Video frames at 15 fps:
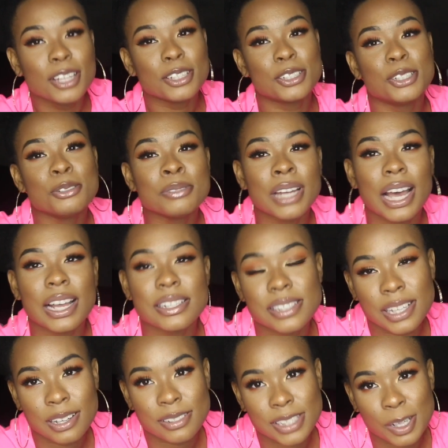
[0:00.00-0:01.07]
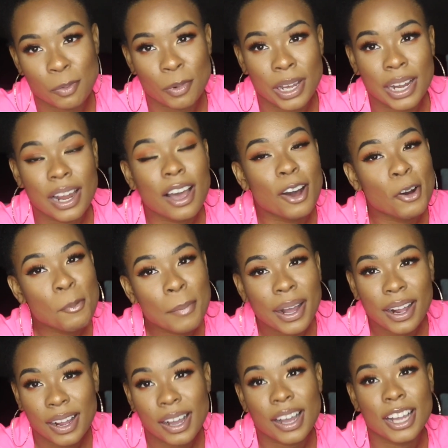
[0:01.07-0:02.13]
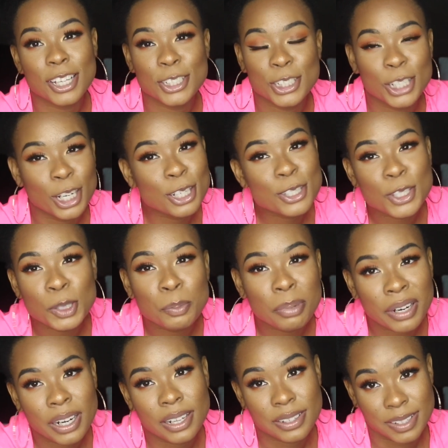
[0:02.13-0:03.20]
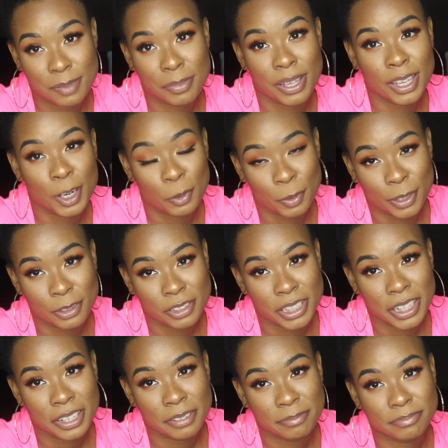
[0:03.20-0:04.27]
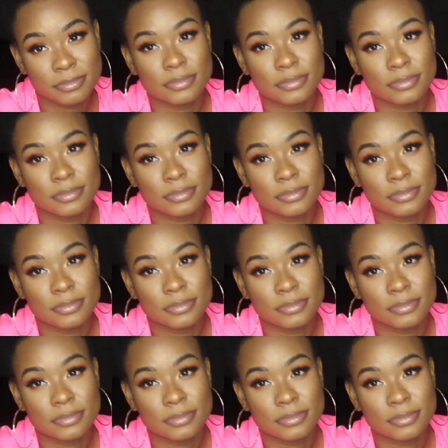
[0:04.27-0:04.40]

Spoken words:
Do not tell someone, oh my gosh, you're too pretty to be in a wheelchair.